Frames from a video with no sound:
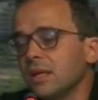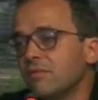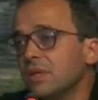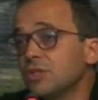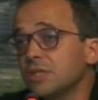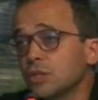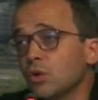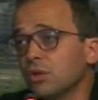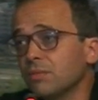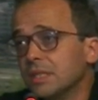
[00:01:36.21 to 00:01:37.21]
in a village that's
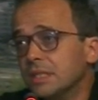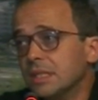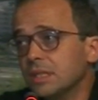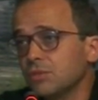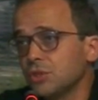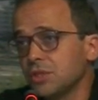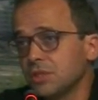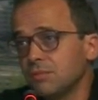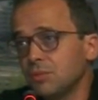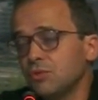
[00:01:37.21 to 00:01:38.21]
called Batir, which
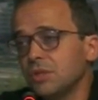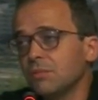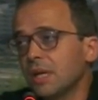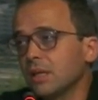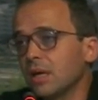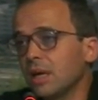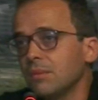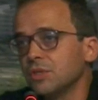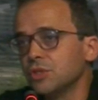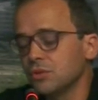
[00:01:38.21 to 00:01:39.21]
is between
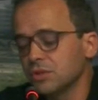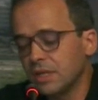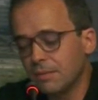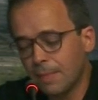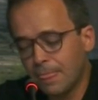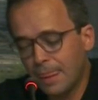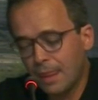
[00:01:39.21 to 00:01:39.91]
Bethlehem and Jerusalem.